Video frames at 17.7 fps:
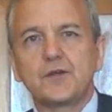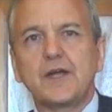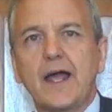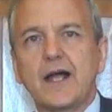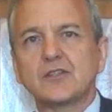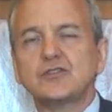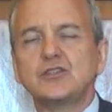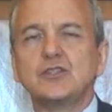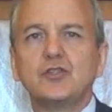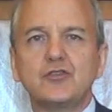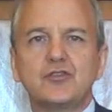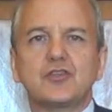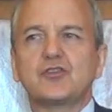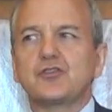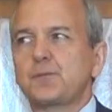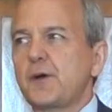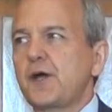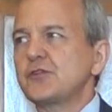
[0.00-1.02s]
to actually use the
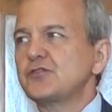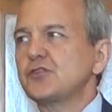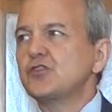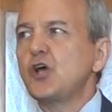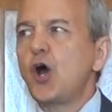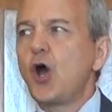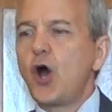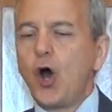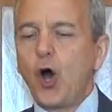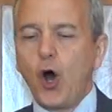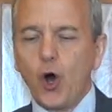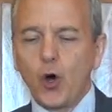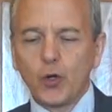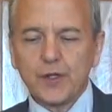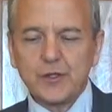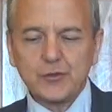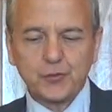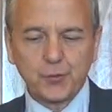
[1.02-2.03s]
expression
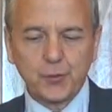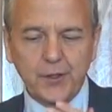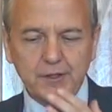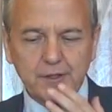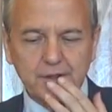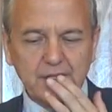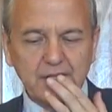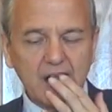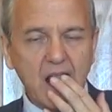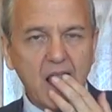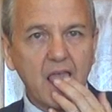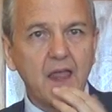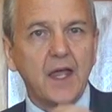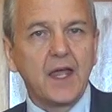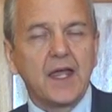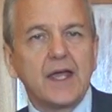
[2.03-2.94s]
Holy Trinity.